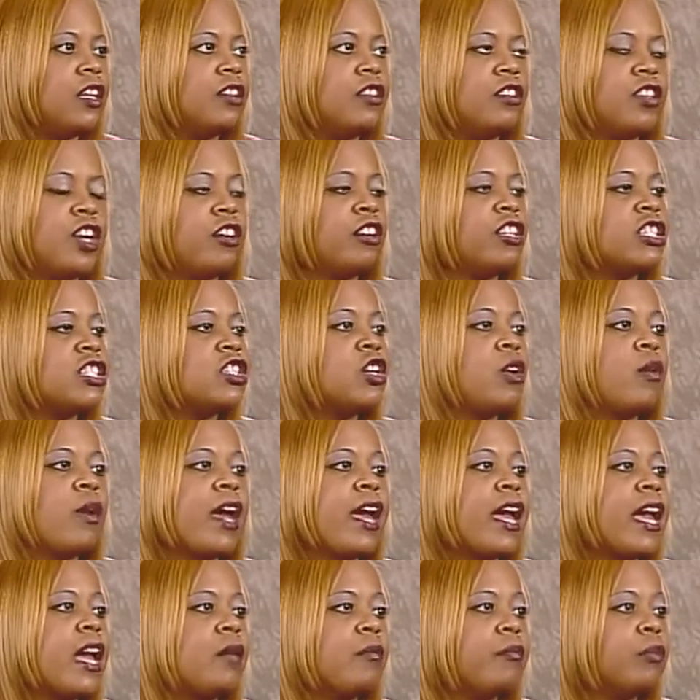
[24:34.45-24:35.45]
there is no
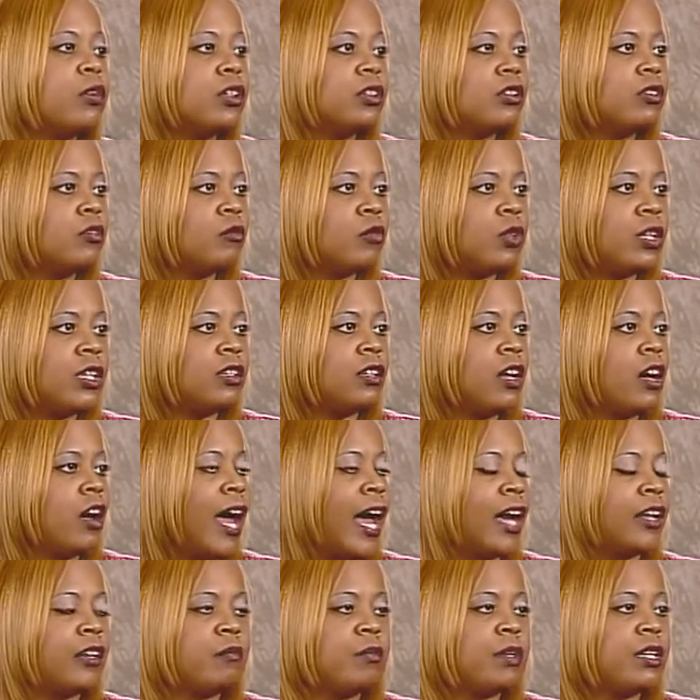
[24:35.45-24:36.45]
handbook with
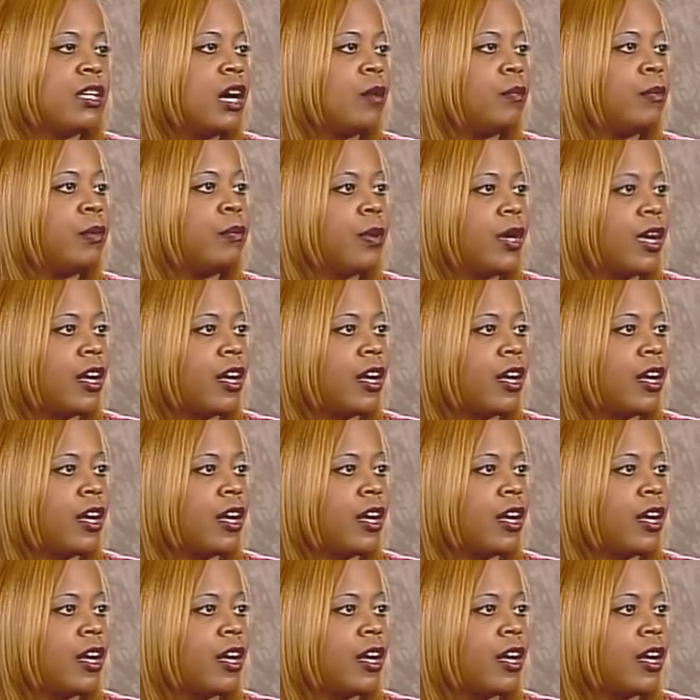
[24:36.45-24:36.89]
how to become a parent.